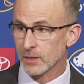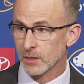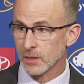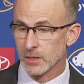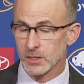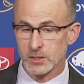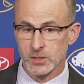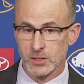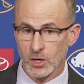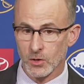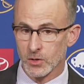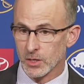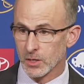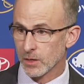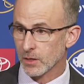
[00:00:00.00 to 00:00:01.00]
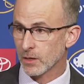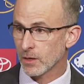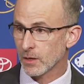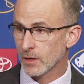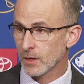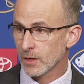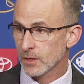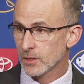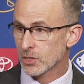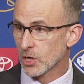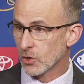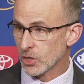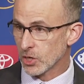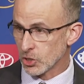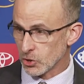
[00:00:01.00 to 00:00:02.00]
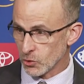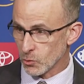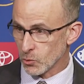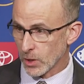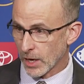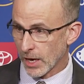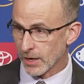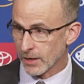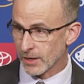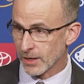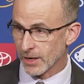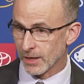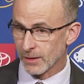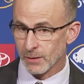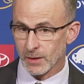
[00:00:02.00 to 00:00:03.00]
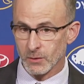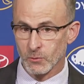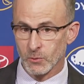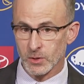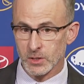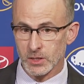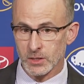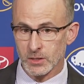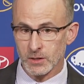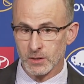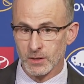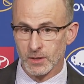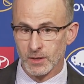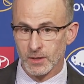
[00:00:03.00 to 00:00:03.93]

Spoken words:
And he's starting to do that, and I think when he